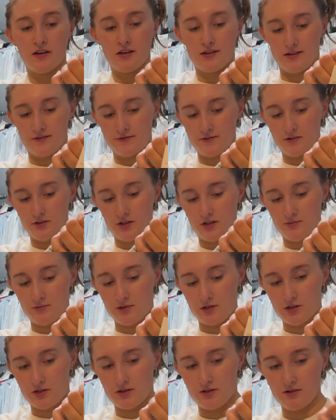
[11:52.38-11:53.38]
I haven't tried them
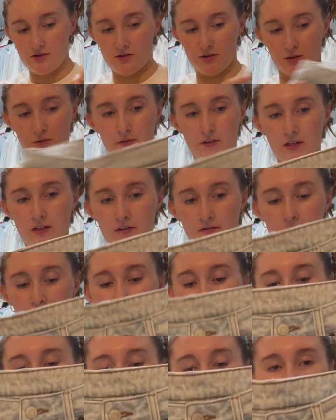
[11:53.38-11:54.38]
on, so hopefully they fit,
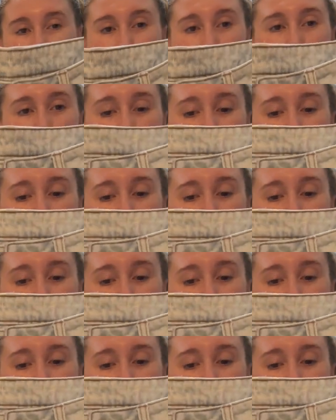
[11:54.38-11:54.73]
but